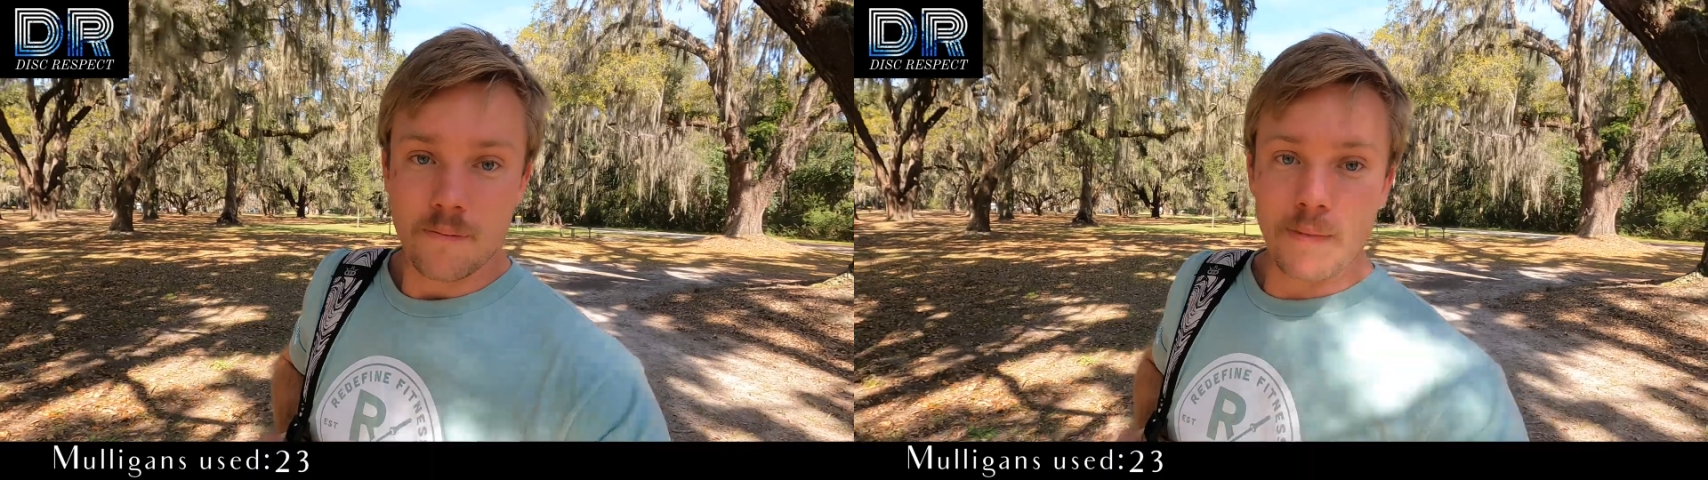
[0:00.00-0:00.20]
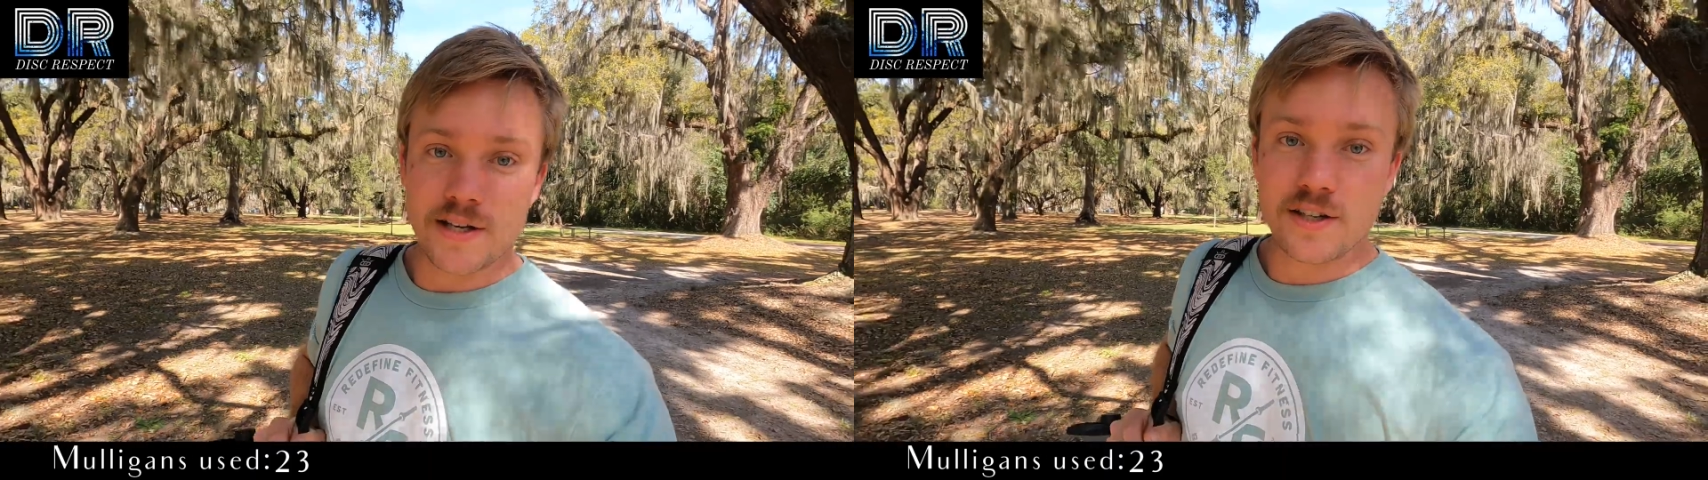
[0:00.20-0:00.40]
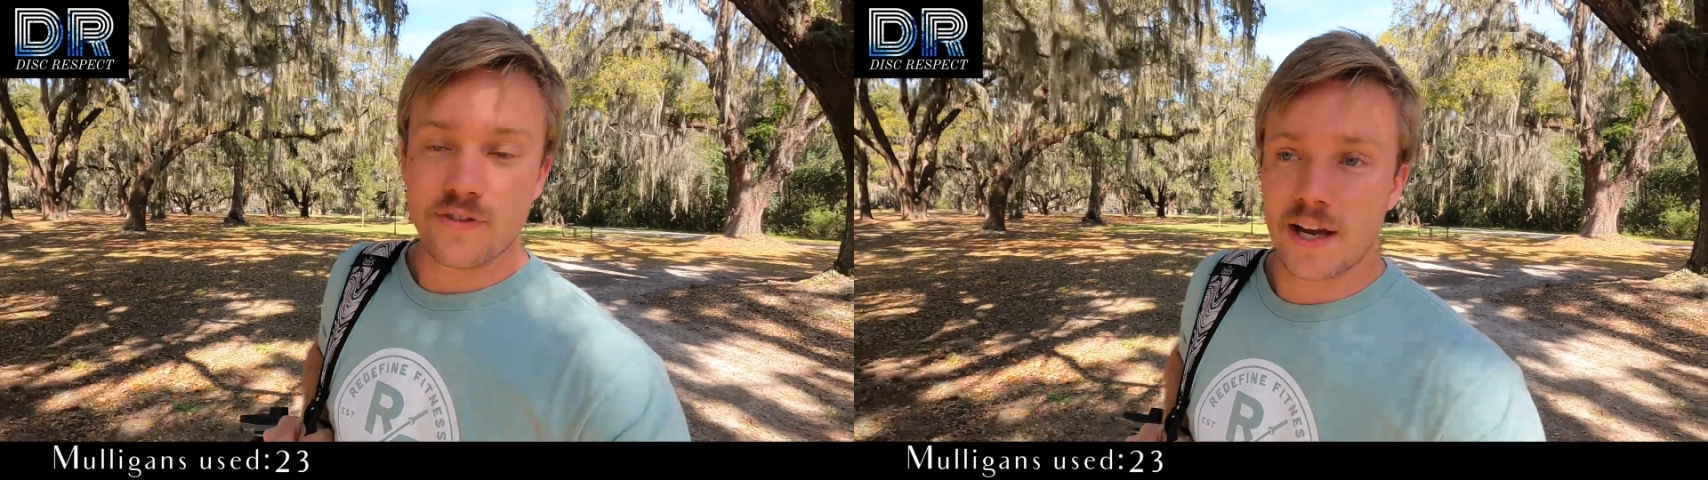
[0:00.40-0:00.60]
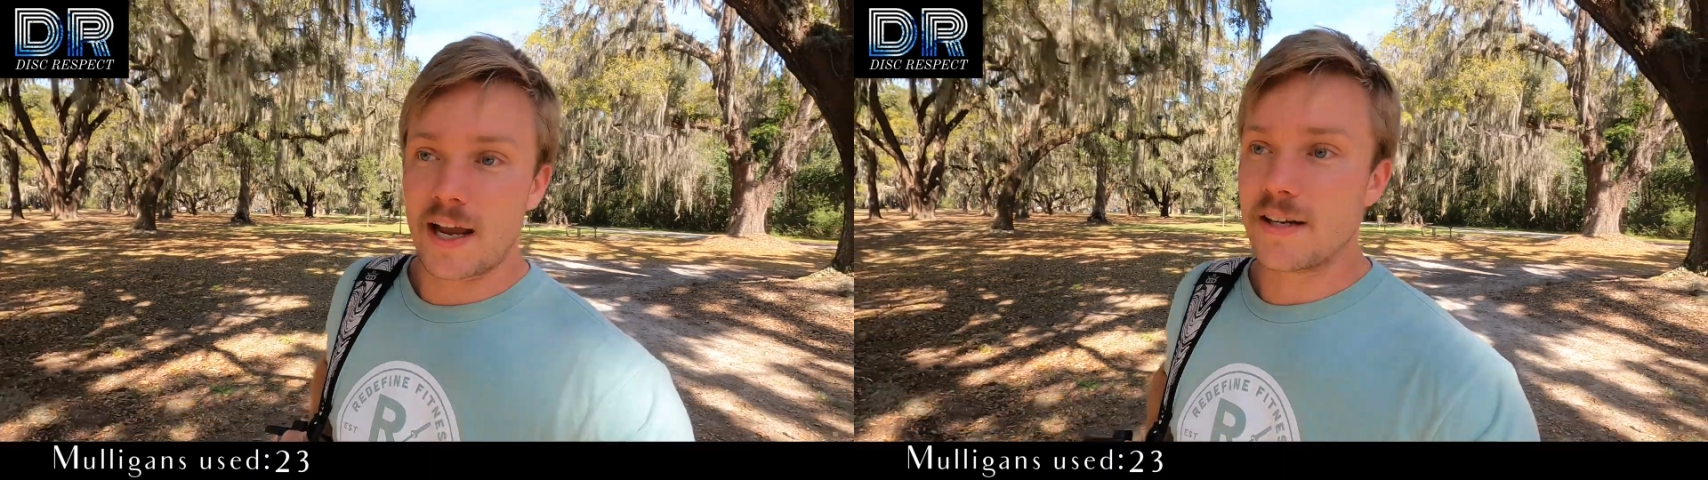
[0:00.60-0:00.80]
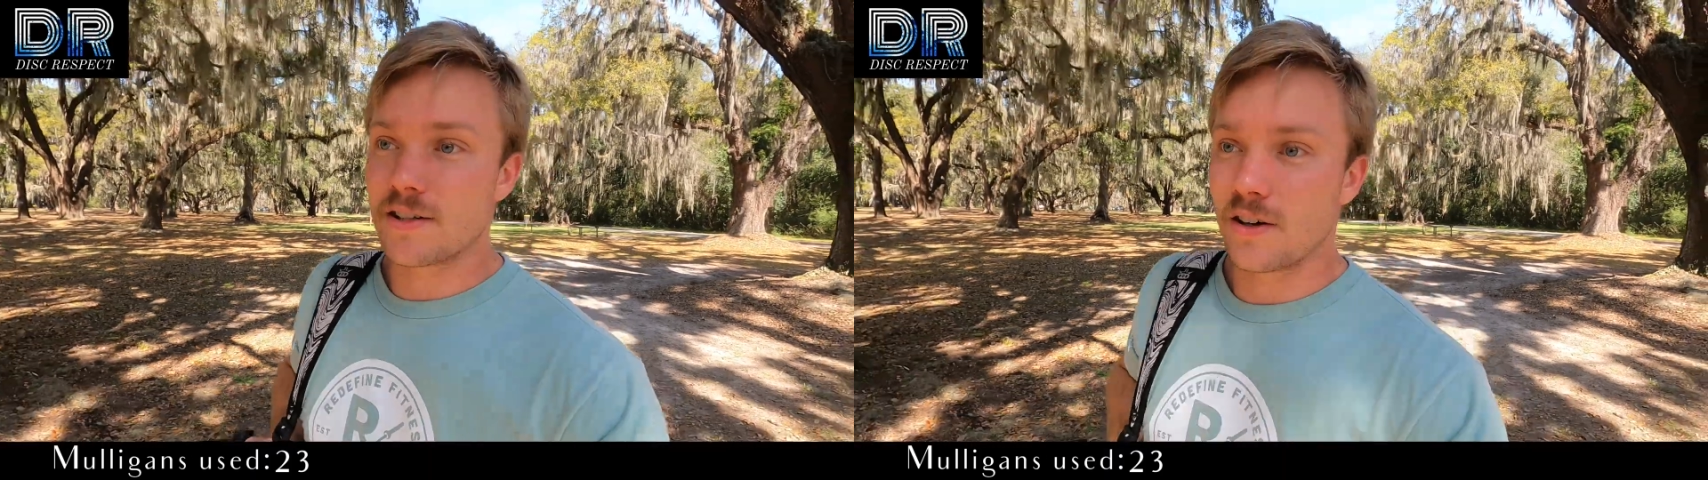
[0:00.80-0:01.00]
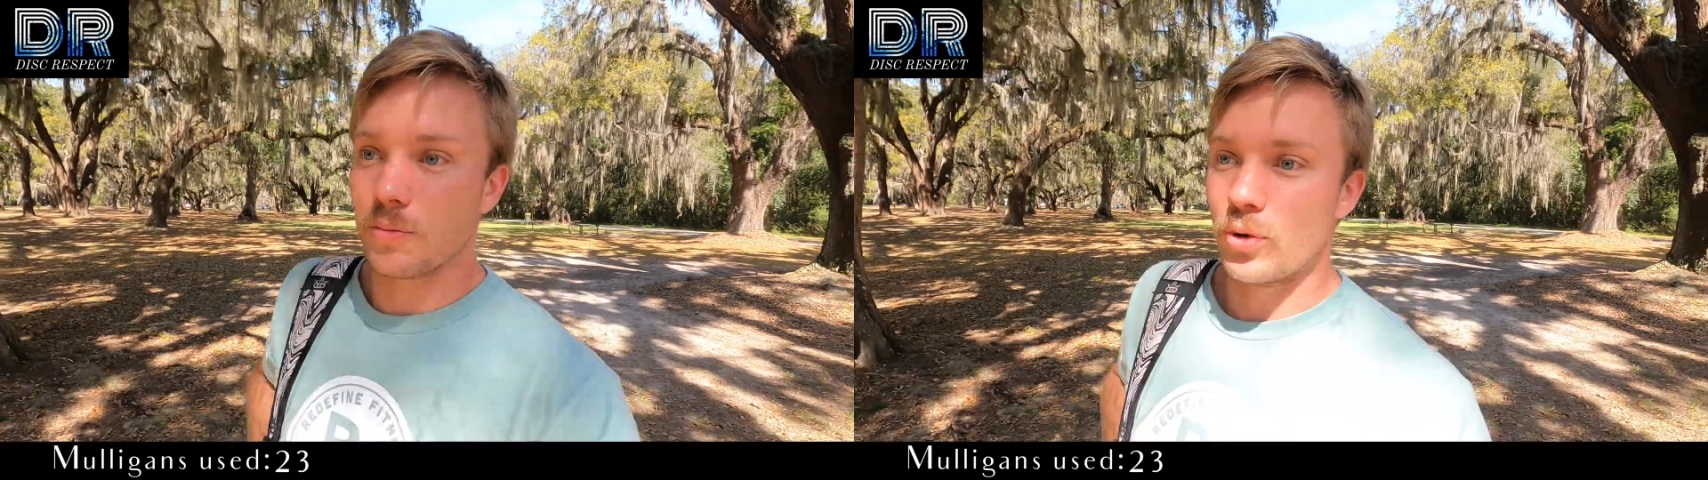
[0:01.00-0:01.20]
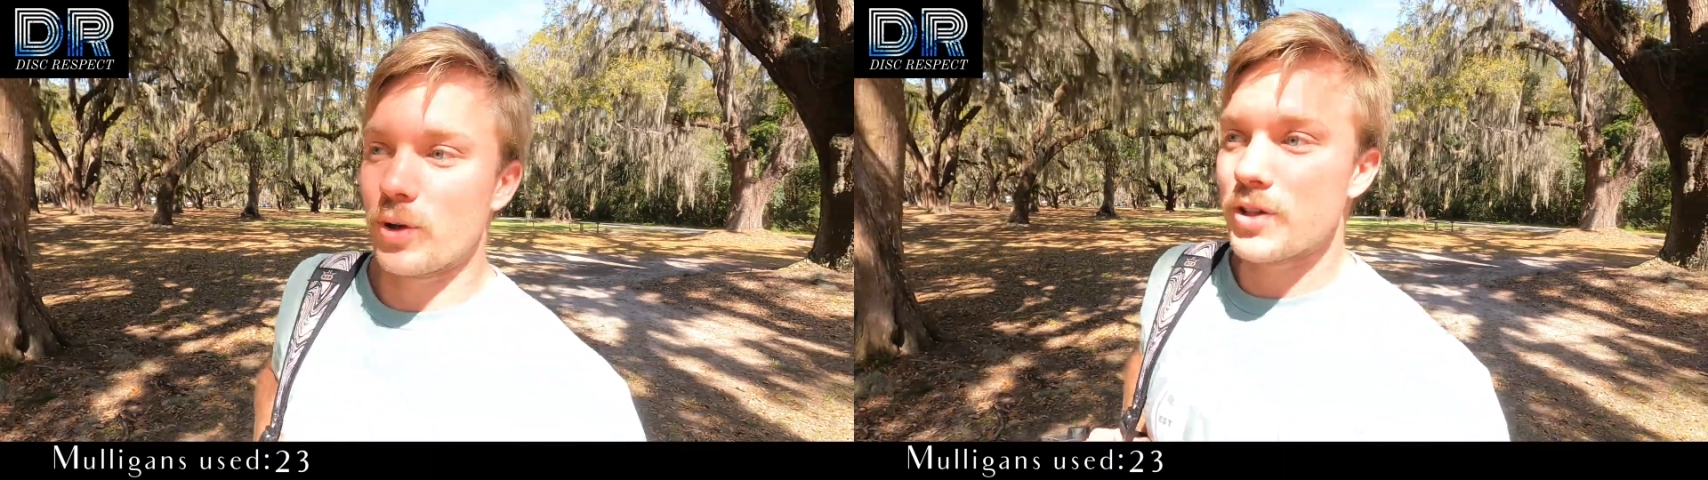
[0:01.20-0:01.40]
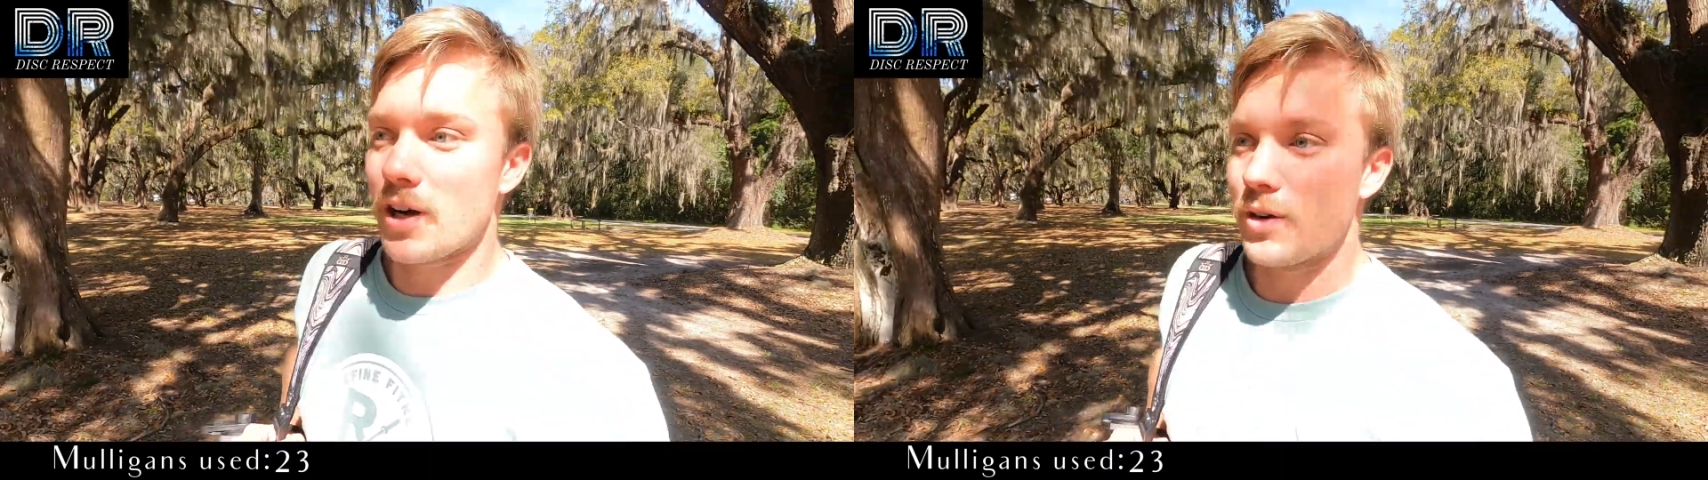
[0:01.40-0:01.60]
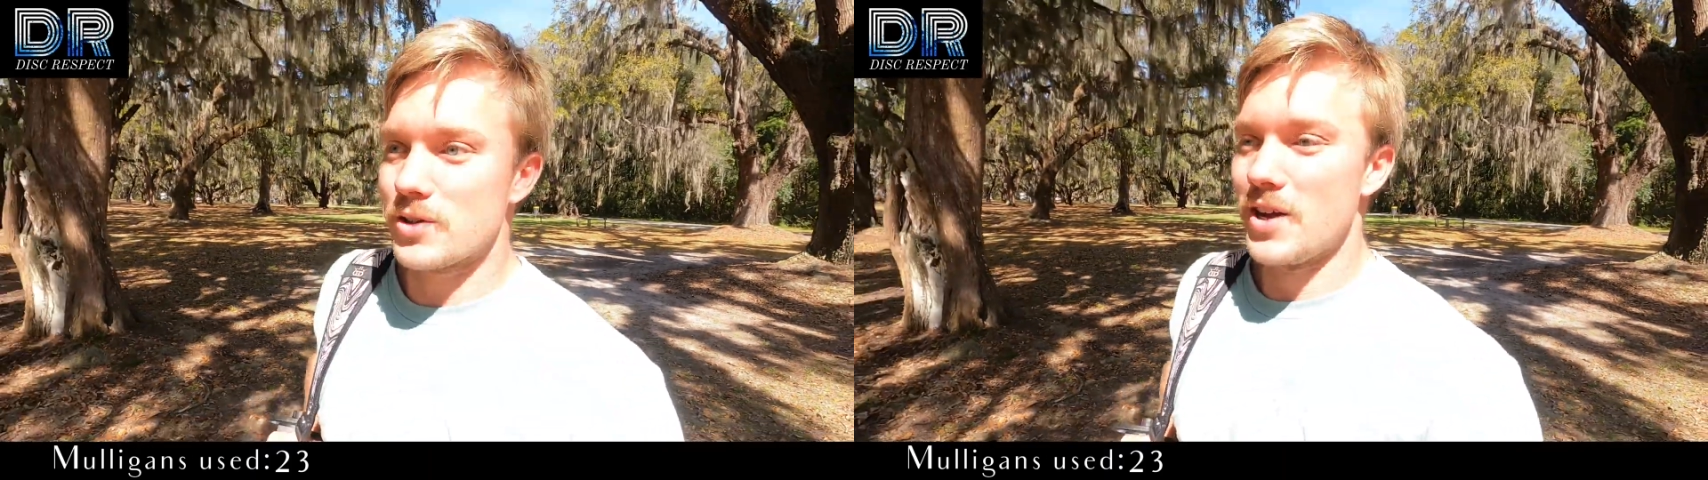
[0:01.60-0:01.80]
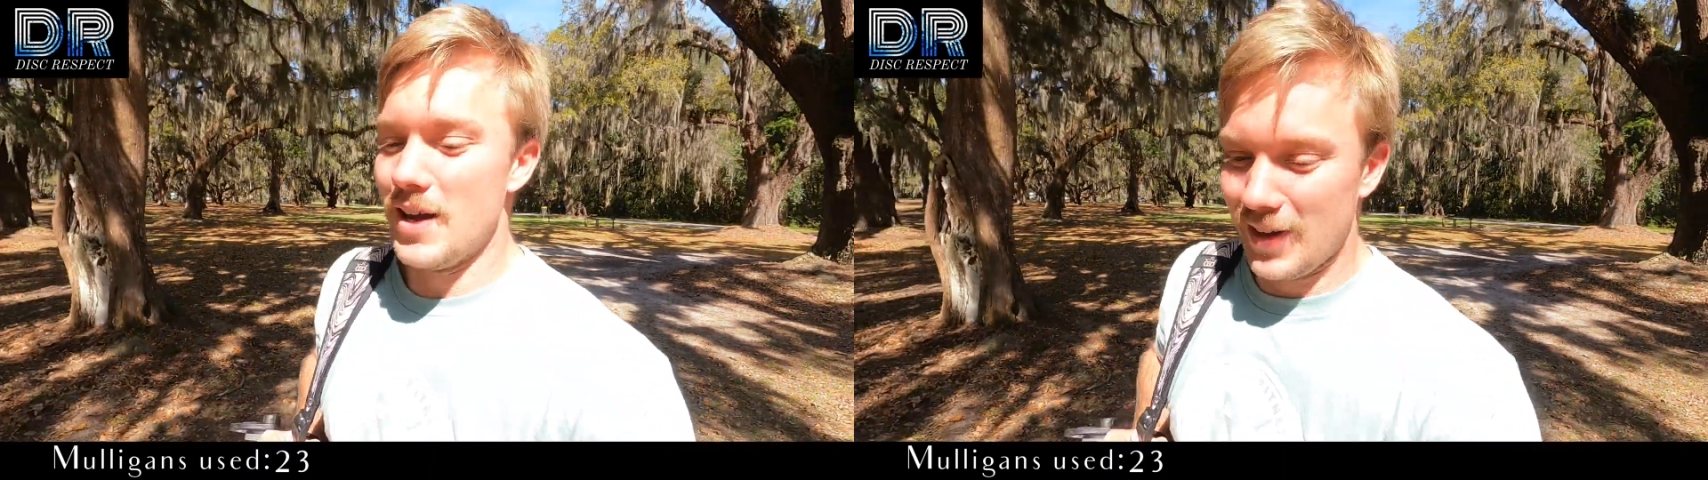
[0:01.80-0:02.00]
imagine if I aced it on a mulligan challenge.